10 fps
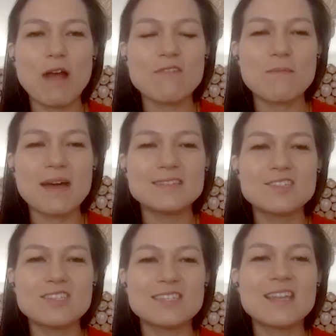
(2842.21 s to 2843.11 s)
private
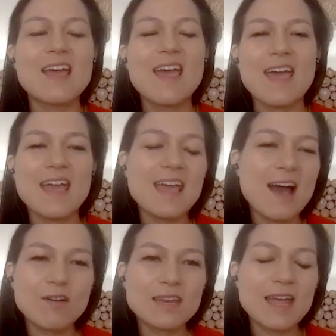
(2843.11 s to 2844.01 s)
message and said, hey,
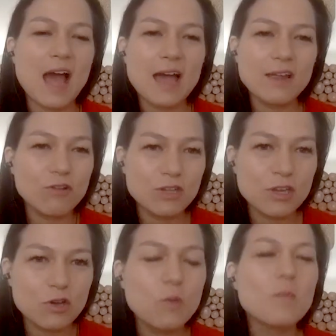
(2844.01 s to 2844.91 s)
how can I hire
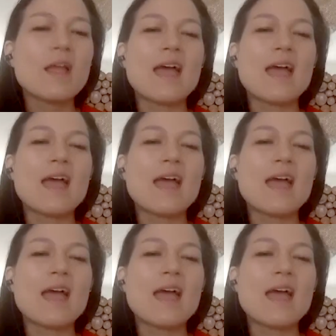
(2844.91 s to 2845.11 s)
you?